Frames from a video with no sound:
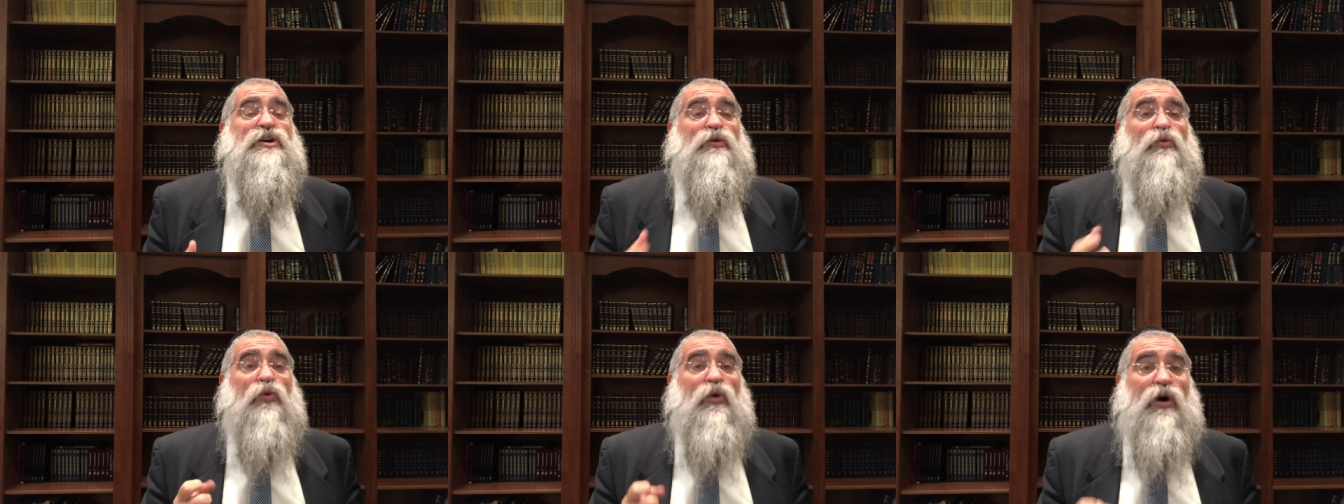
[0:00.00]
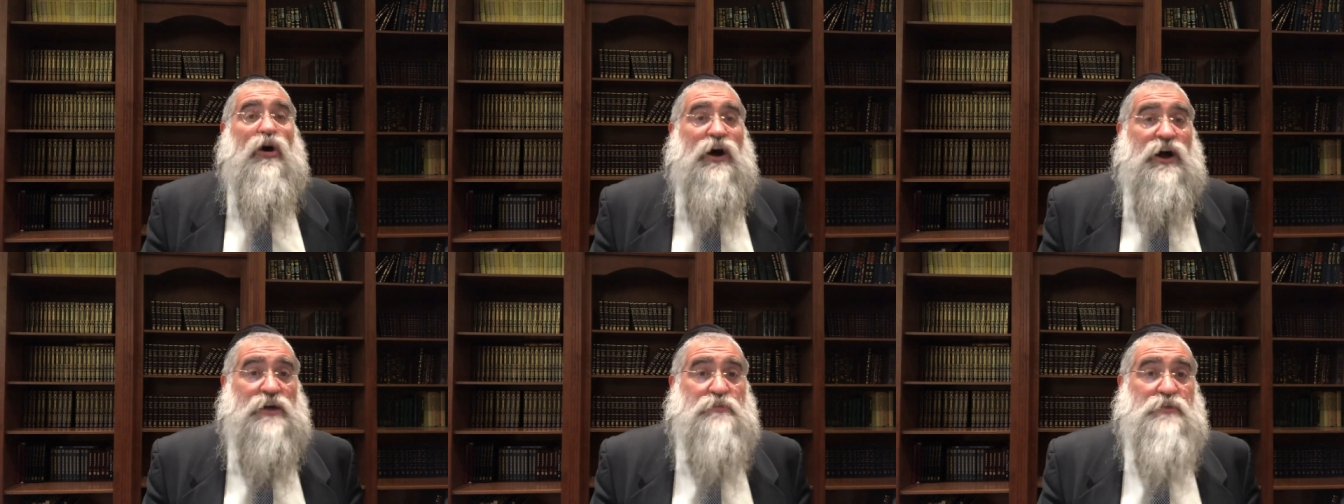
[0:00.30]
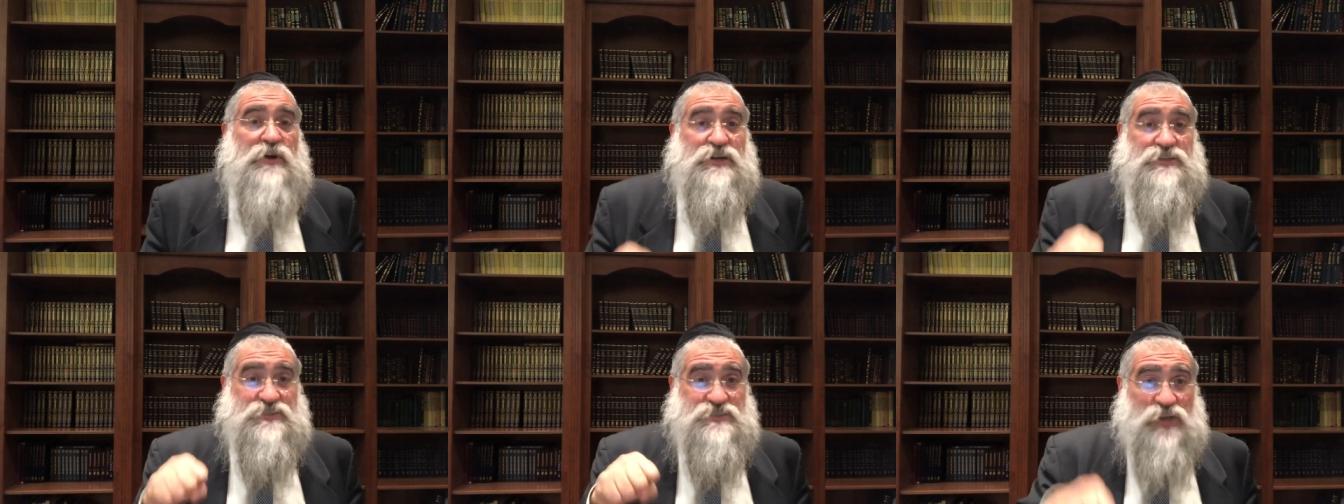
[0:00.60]
Why?
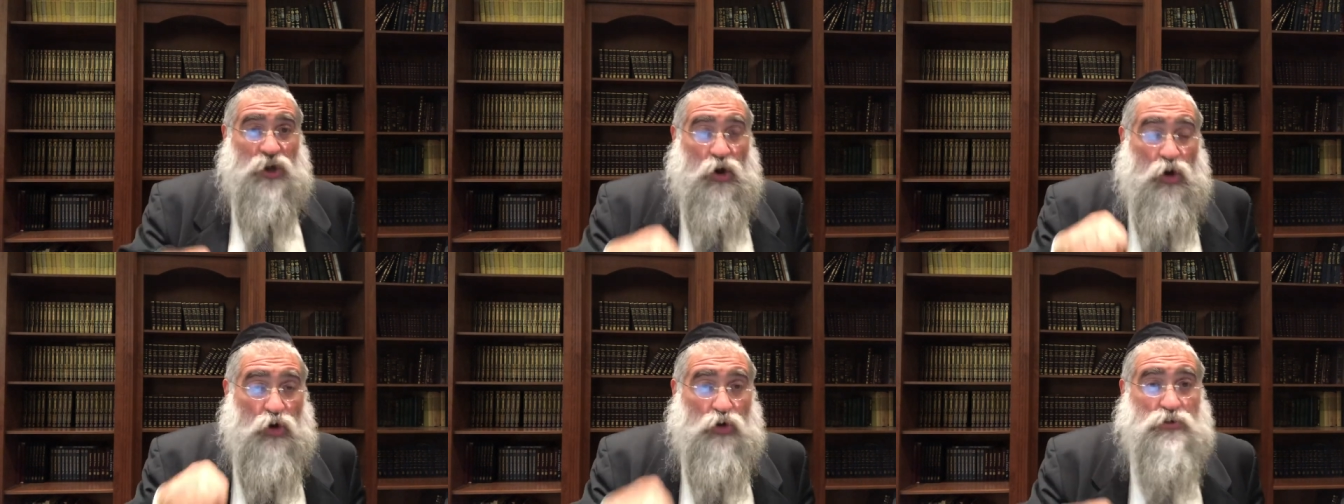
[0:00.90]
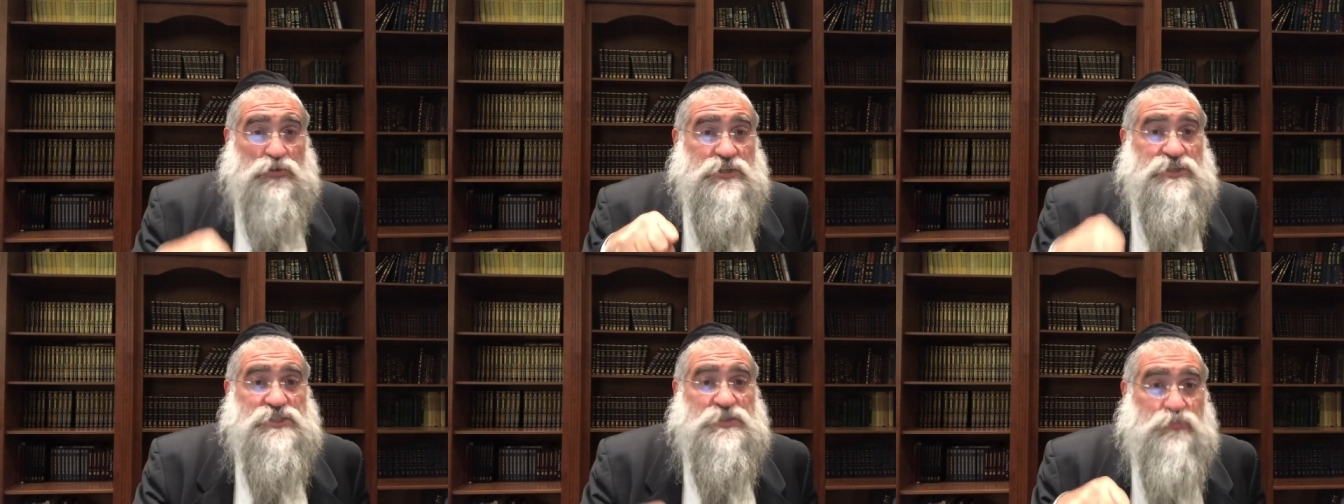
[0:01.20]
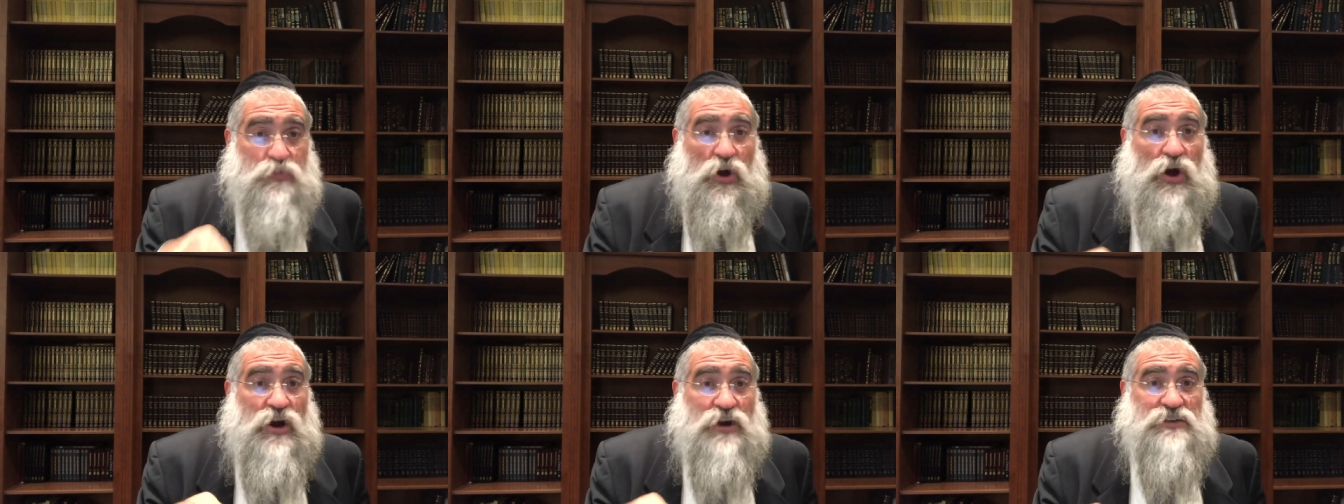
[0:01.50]
Because there's a holy
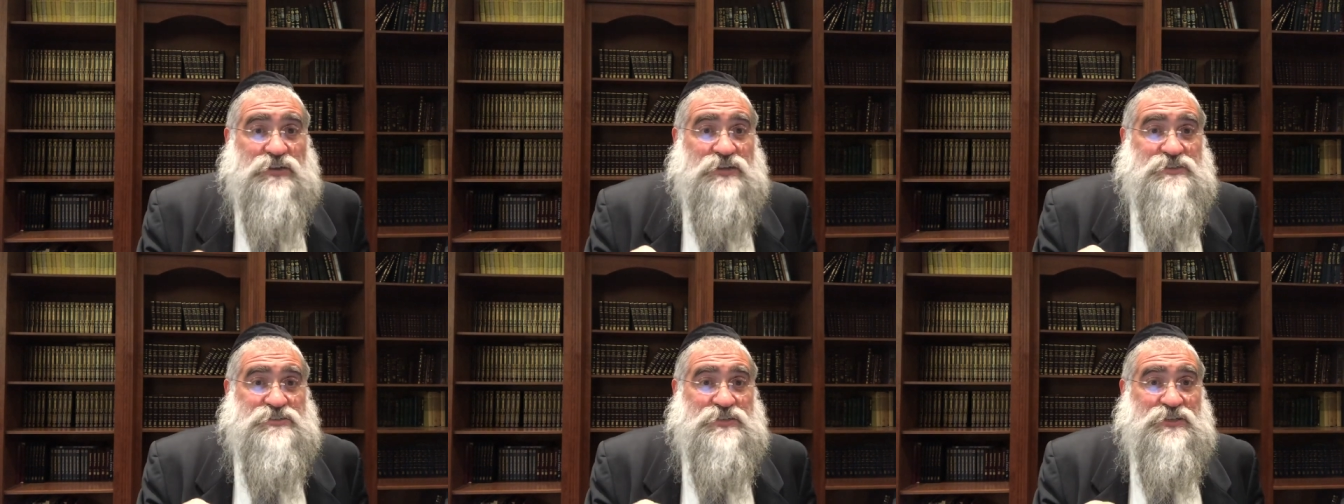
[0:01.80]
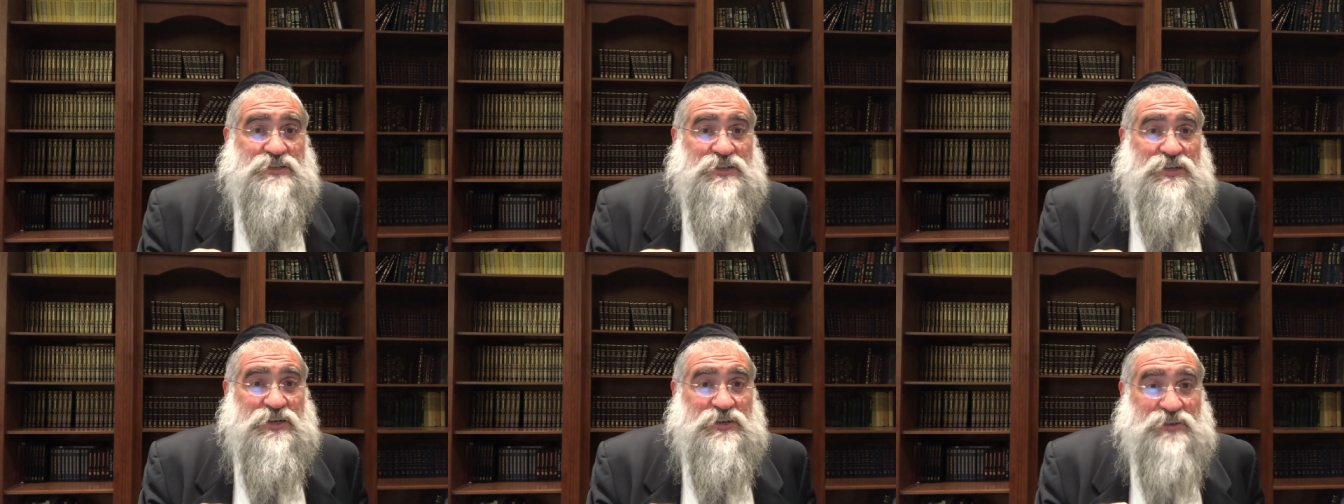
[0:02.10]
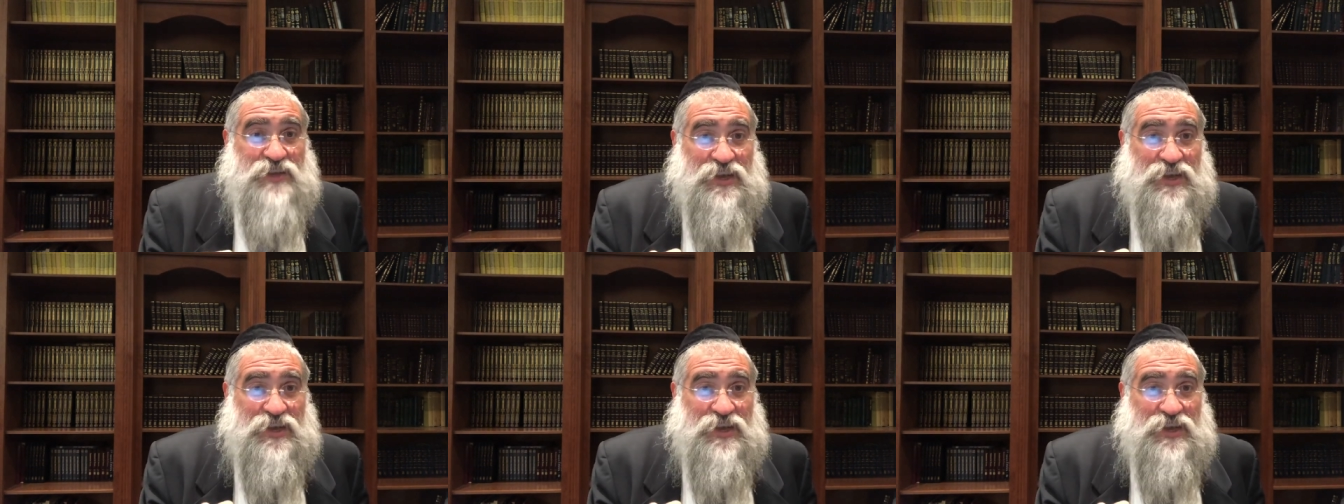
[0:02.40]
spark that's in there